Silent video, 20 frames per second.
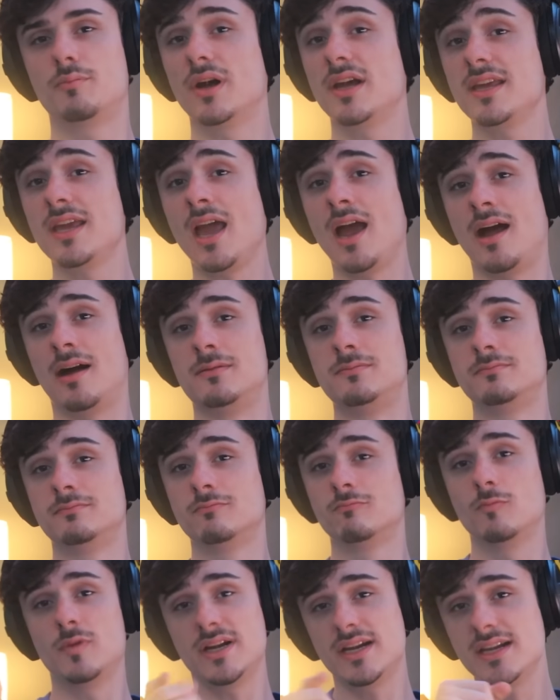But yeah,
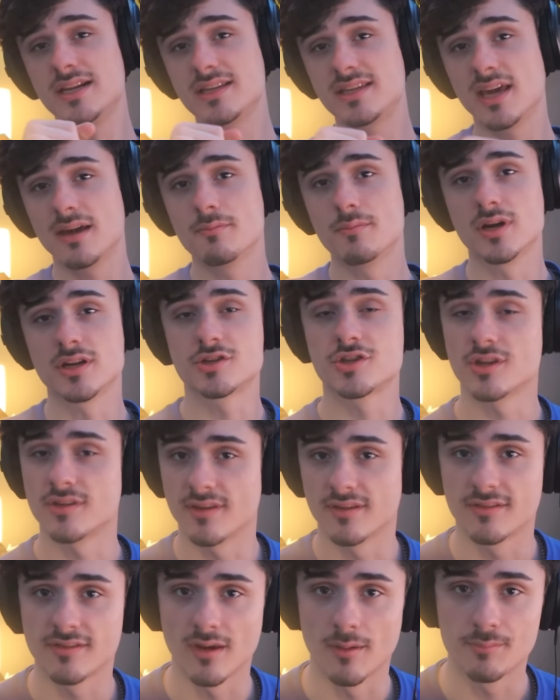we didn't get much in
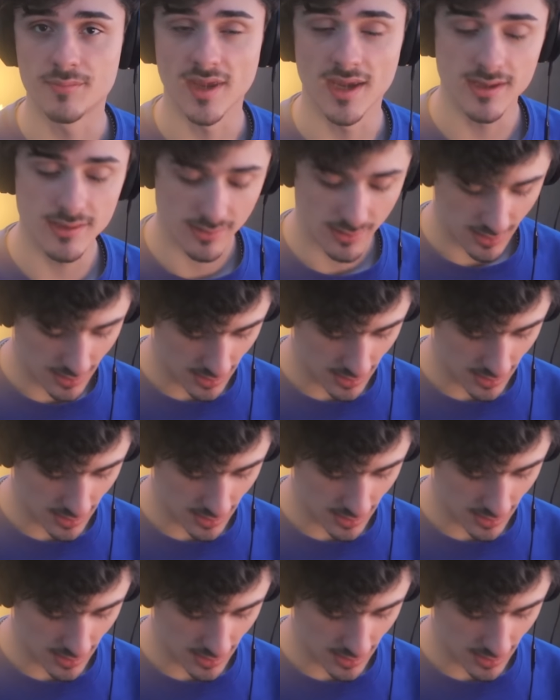this update.